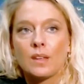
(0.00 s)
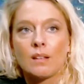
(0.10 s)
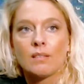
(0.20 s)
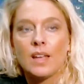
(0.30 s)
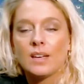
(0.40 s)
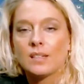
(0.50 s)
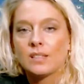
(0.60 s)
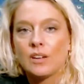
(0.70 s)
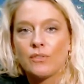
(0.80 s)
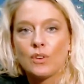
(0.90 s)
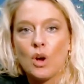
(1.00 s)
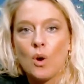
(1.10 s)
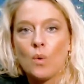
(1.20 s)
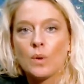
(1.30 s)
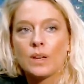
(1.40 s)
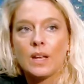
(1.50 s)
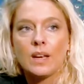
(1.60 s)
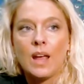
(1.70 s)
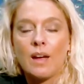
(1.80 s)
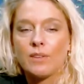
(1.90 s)
letting stuff go and
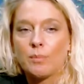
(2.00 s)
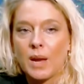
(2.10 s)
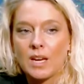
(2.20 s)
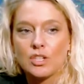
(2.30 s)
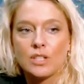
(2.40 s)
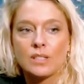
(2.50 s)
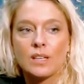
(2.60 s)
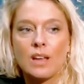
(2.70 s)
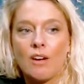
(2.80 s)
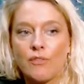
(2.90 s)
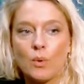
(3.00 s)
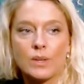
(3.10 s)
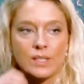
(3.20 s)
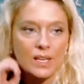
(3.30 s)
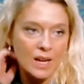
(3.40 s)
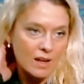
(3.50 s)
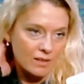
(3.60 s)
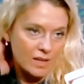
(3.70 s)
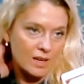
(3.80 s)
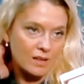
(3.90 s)
having patience and not focusing on
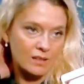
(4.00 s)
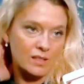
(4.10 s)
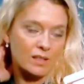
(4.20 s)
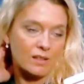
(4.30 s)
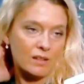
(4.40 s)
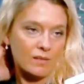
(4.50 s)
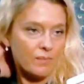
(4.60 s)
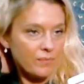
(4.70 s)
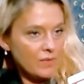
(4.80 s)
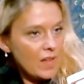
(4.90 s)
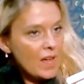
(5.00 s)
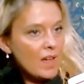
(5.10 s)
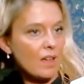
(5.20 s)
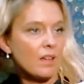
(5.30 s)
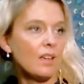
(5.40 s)
things that